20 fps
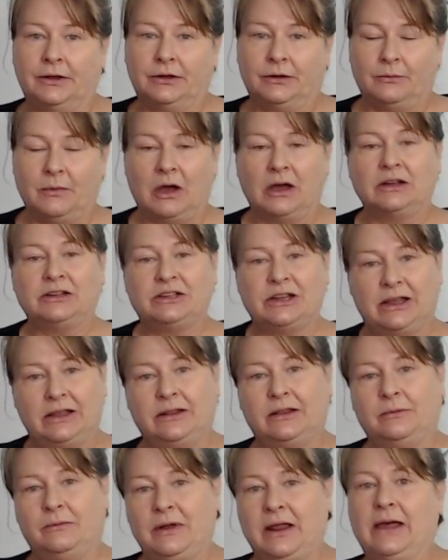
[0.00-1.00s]
You might take
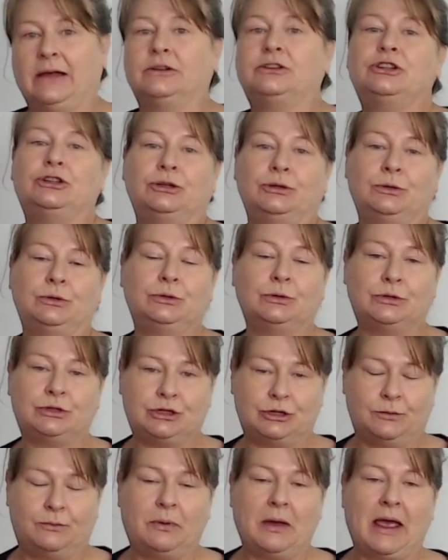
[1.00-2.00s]
them now to
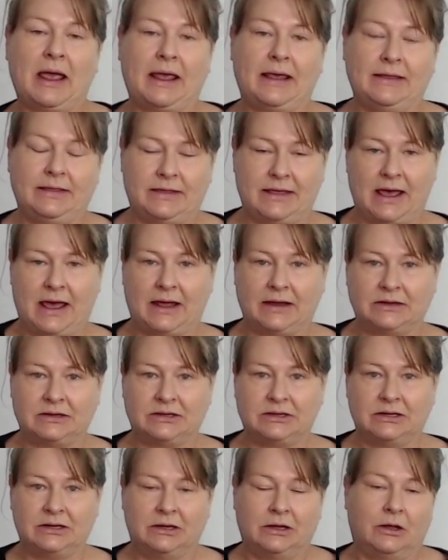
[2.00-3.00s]
paint
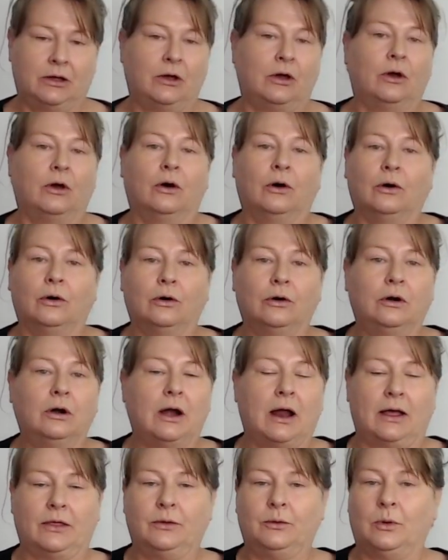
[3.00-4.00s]
that. Or
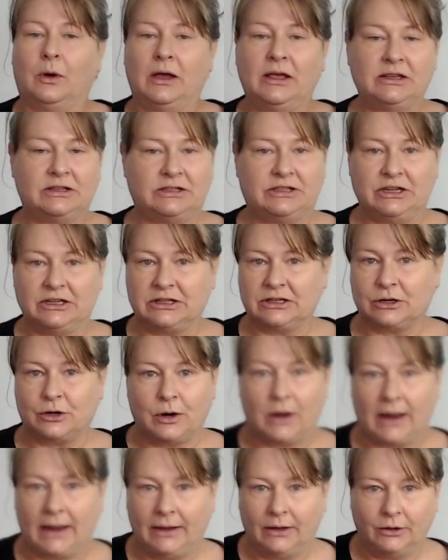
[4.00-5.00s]
otherwise, just
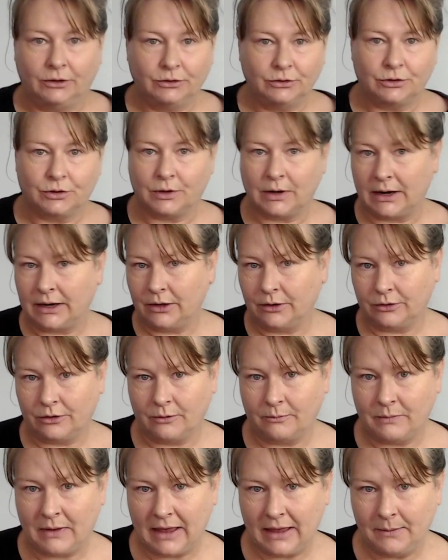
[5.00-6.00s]
crayon
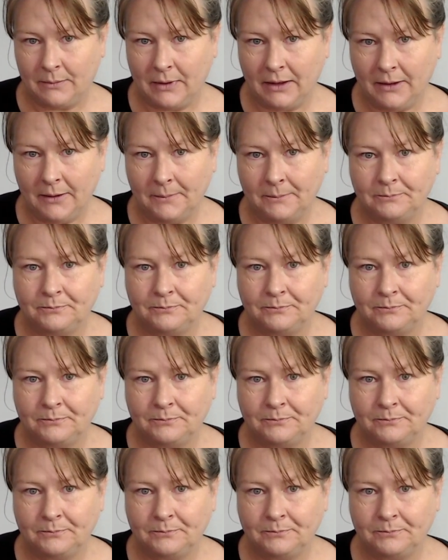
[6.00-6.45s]
on paper,